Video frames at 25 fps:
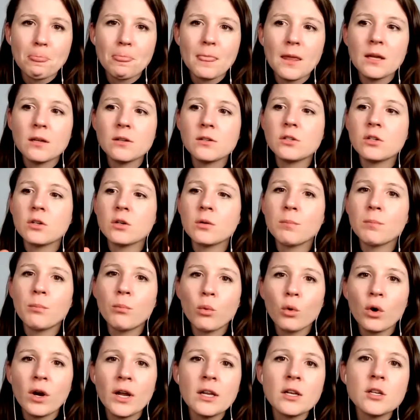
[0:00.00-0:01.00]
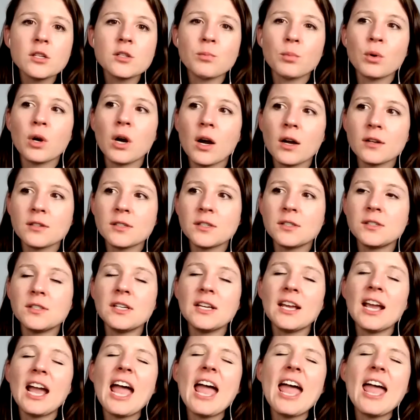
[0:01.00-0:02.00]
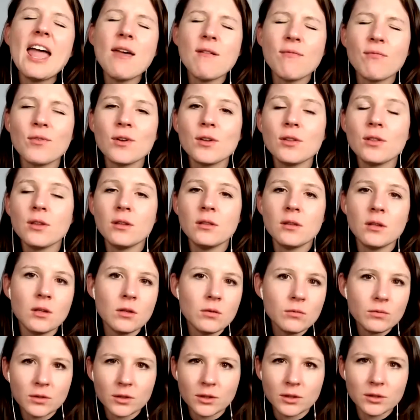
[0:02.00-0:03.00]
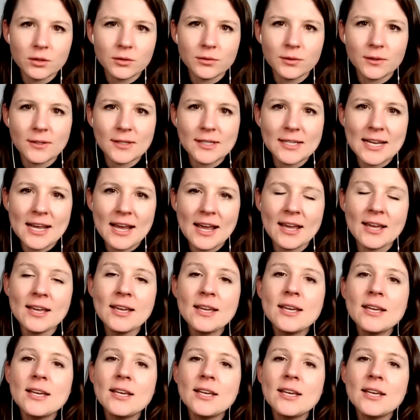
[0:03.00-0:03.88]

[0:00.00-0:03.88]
is your brain is processing everything that you've learned for the day.